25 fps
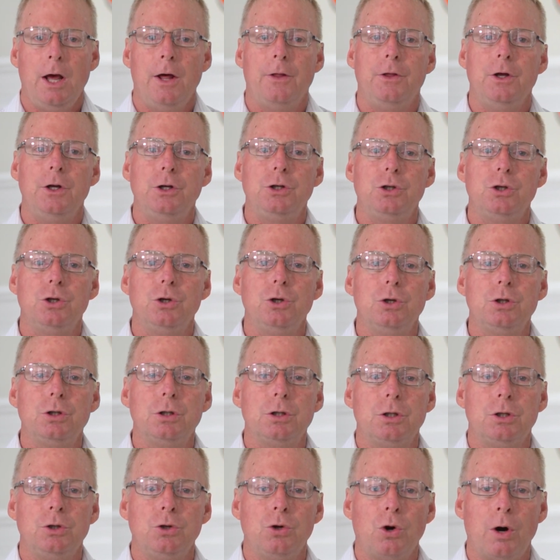The
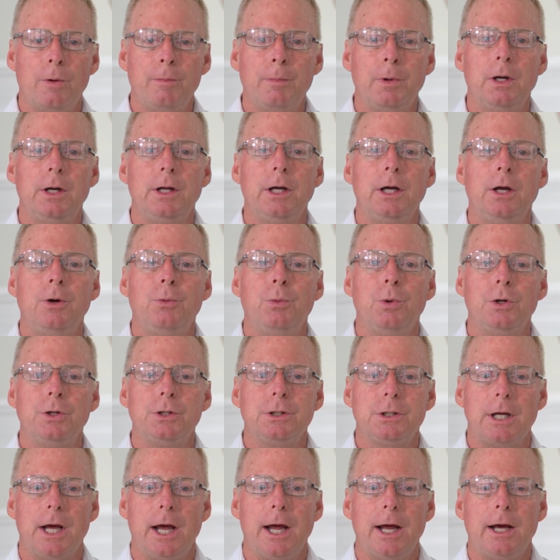juice normally will
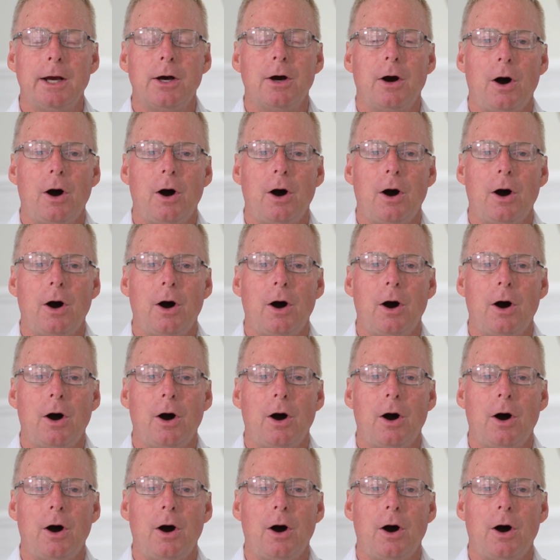take